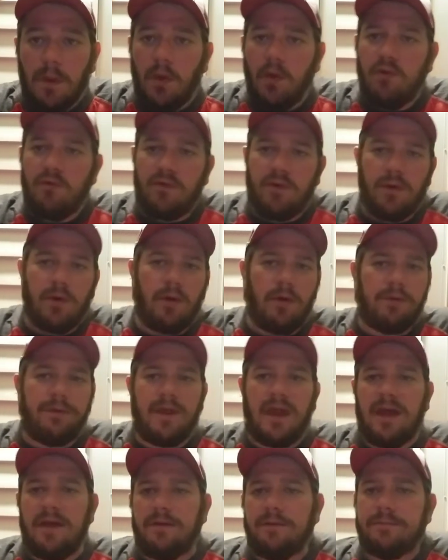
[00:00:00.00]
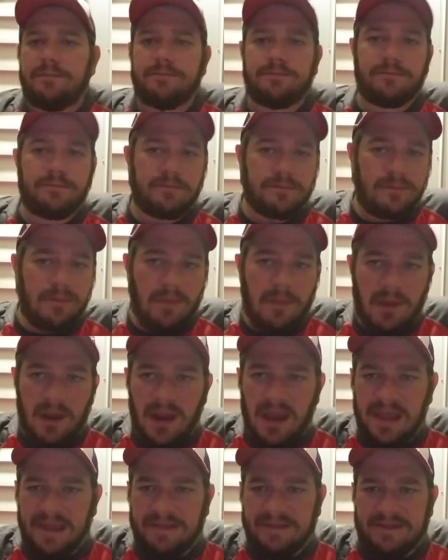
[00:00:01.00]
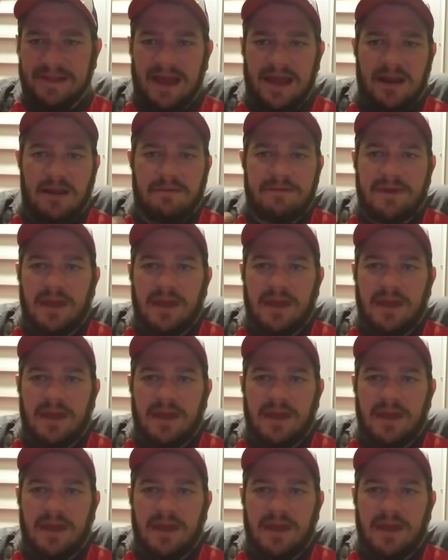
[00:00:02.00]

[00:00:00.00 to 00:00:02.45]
Overall, not a lot